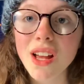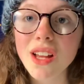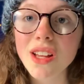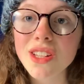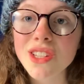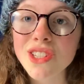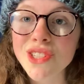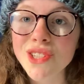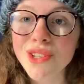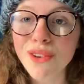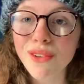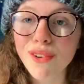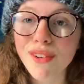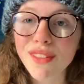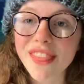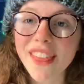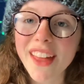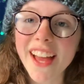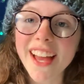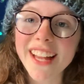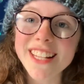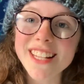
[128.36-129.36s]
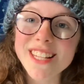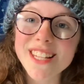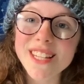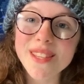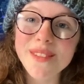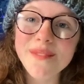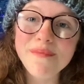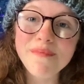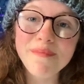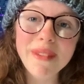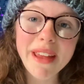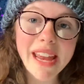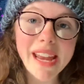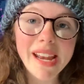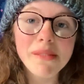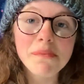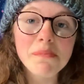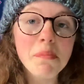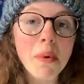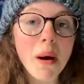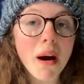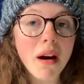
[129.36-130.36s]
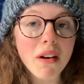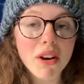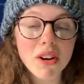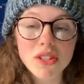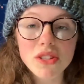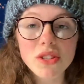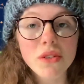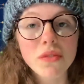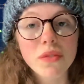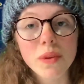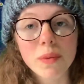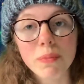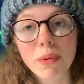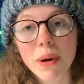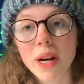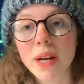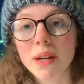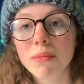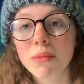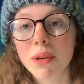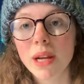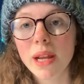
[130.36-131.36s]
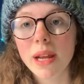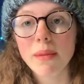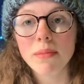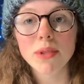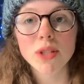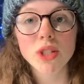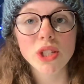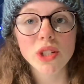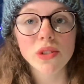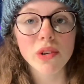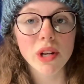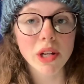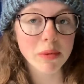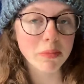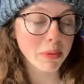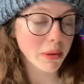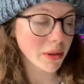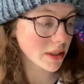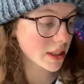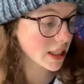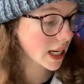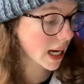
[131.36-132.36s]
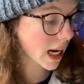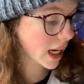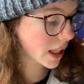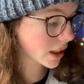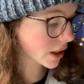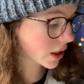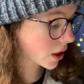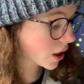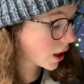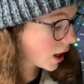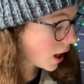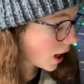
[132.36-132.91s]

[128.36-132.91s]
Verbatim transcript: So that's the main parts of the primary imaging rig put together.